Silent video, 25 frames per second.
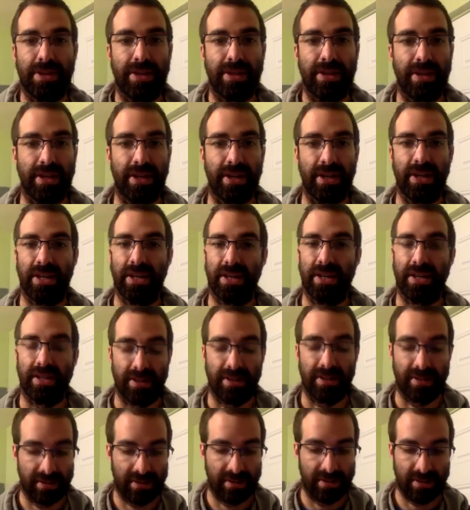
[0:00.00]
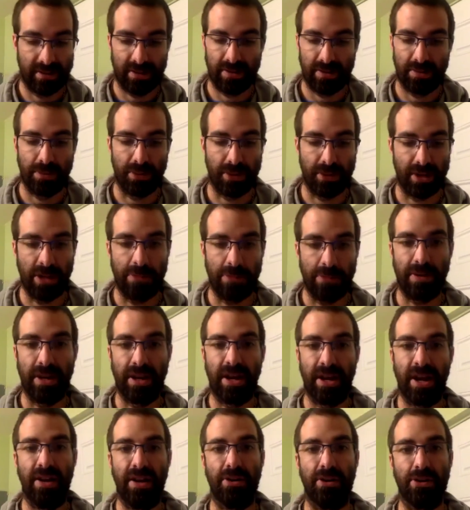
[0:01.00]
Again, we're keeping an
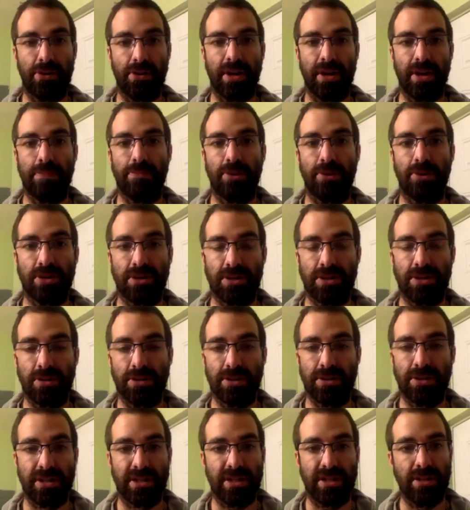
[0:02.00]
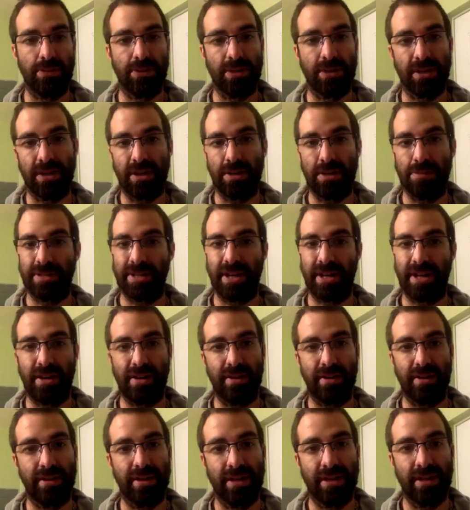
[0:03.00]
eye on Gregg Marshall, see what comes
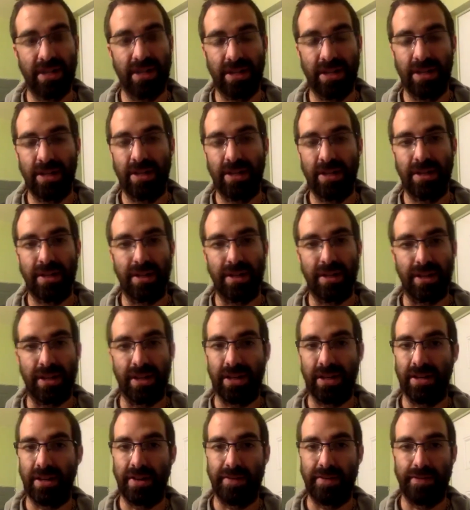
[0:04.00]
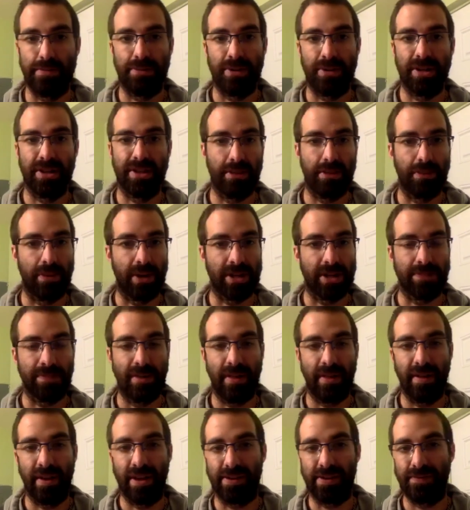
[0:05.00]
out. Again, to everybody that watched my
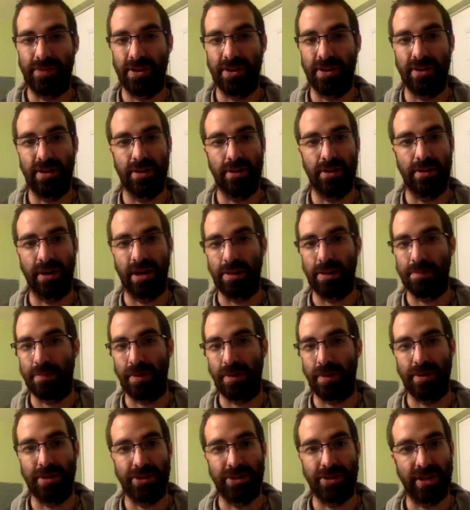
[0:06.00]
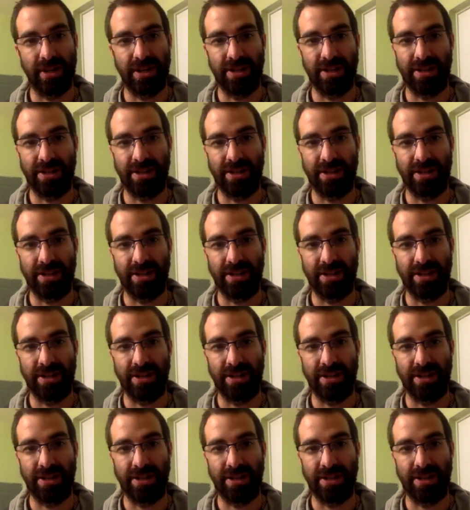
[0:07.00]
last video, I apologize.